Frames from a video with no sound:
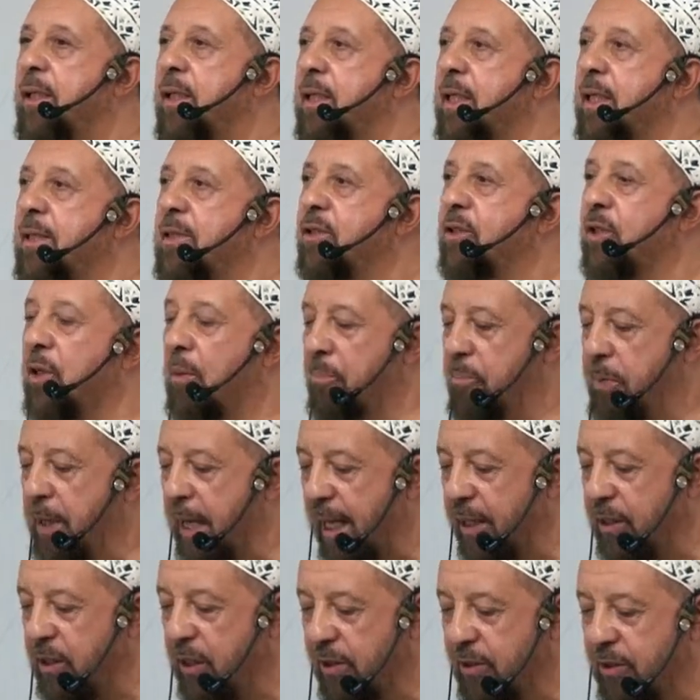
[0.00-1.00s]
his
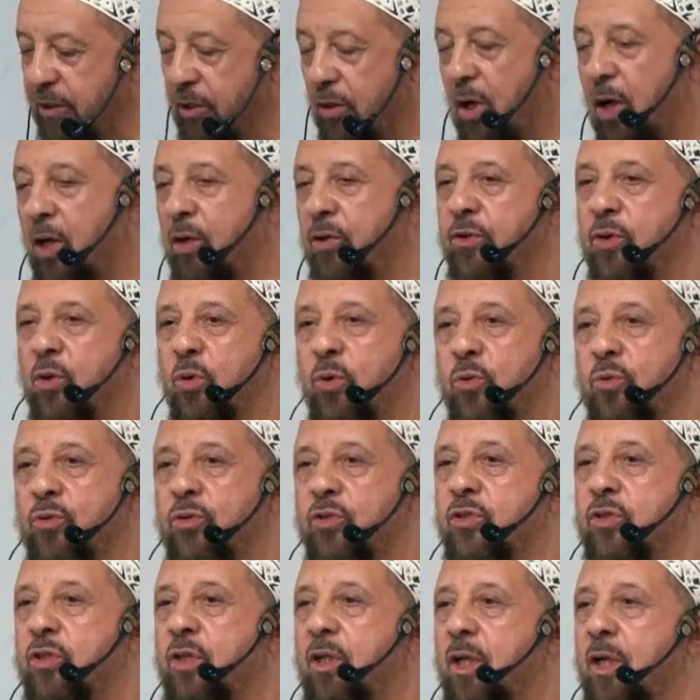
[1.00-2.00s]
companions, and all
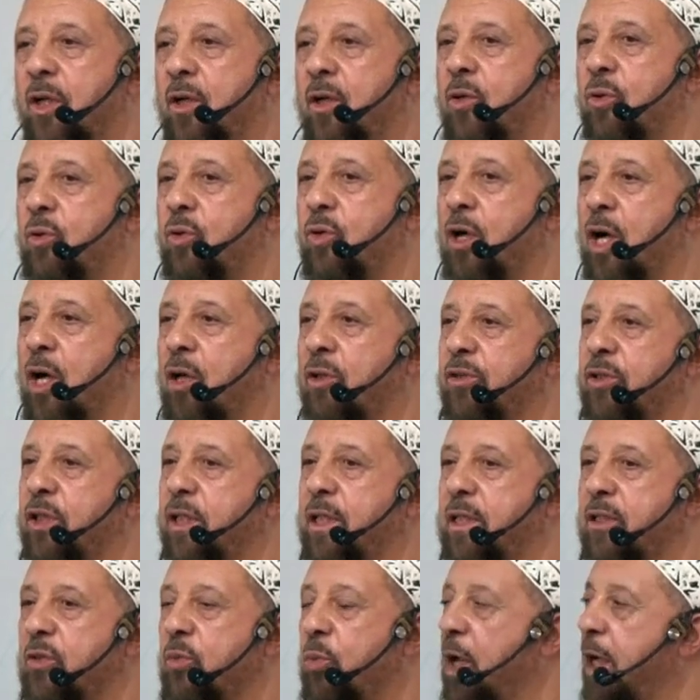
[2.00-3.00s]
those who call to
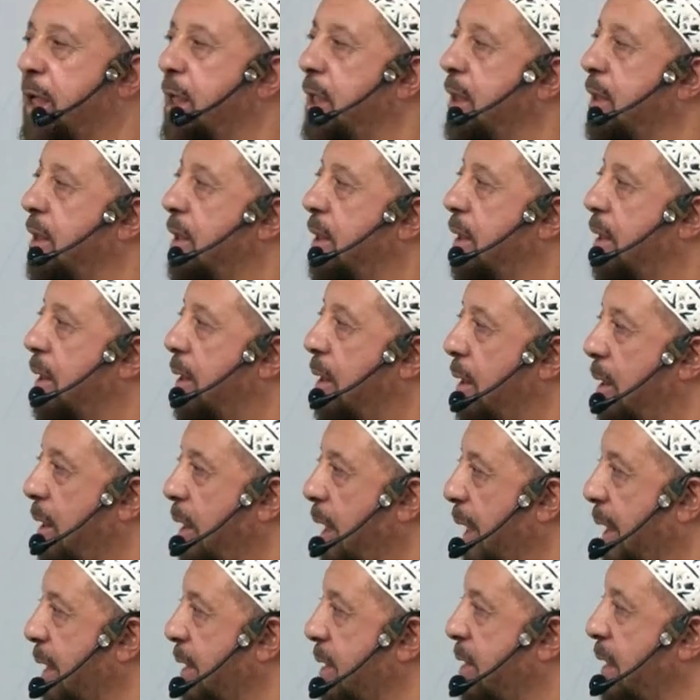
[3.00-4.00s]
his way
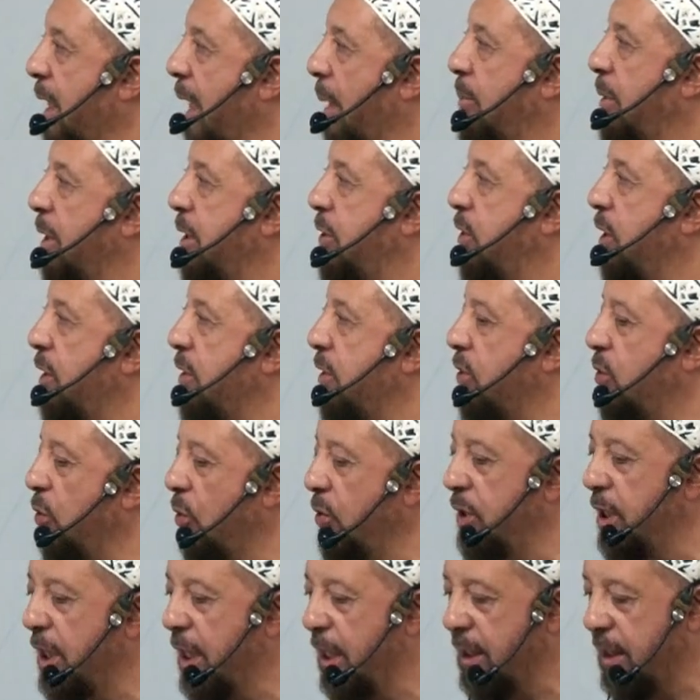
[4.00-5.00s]
and establish his
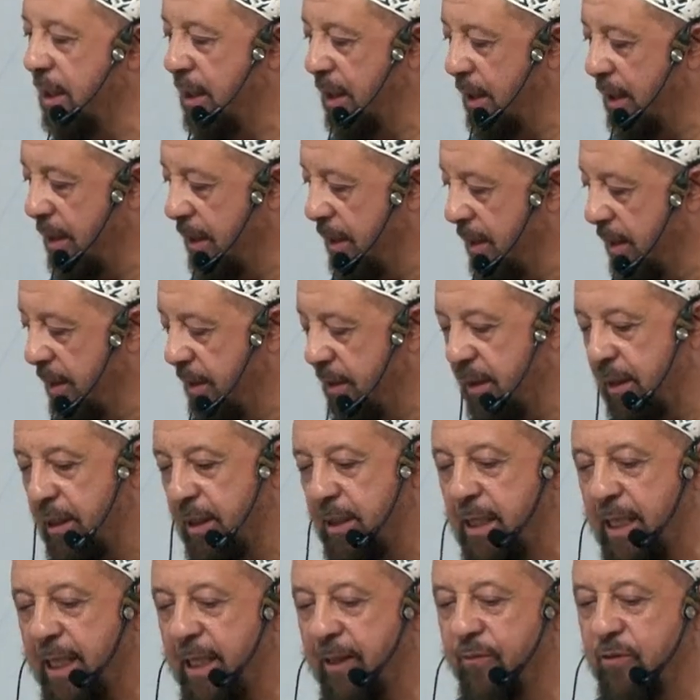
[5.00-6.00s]
sunnah to the
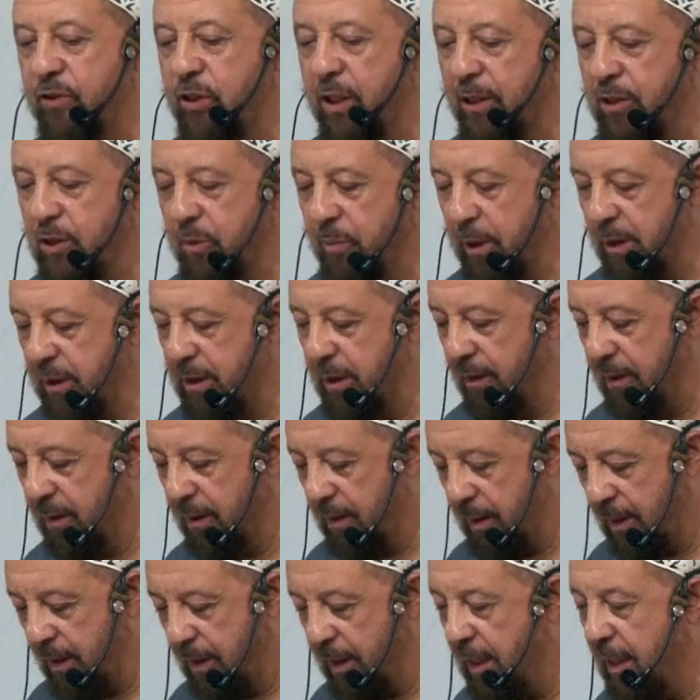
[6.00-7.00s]
day of judgment.
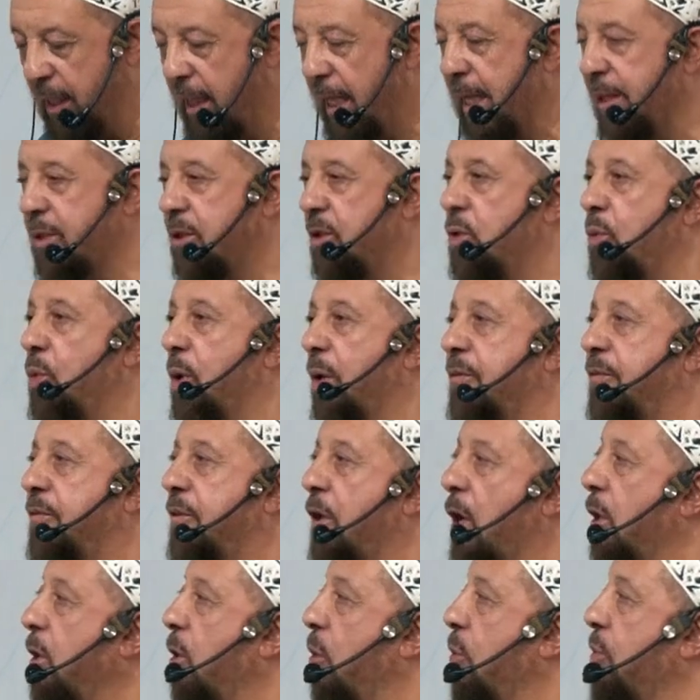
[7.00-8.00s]
As to what
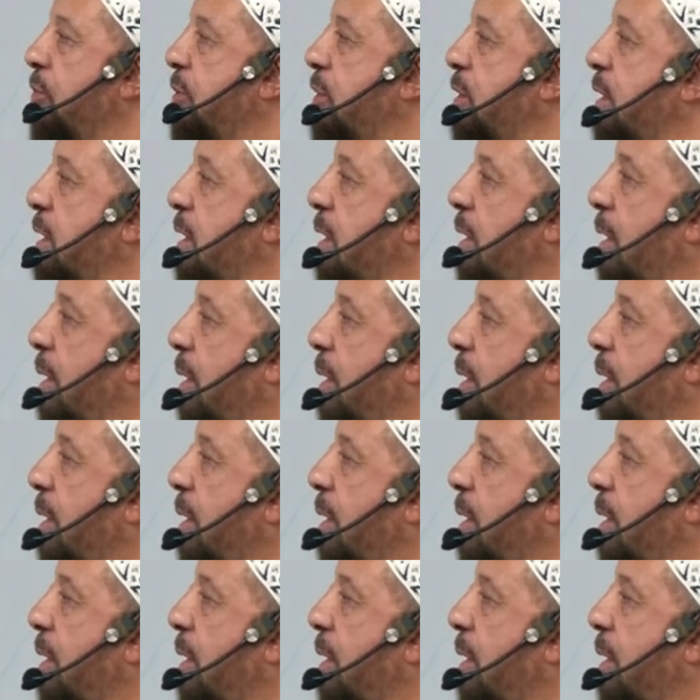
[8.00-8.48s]
follows,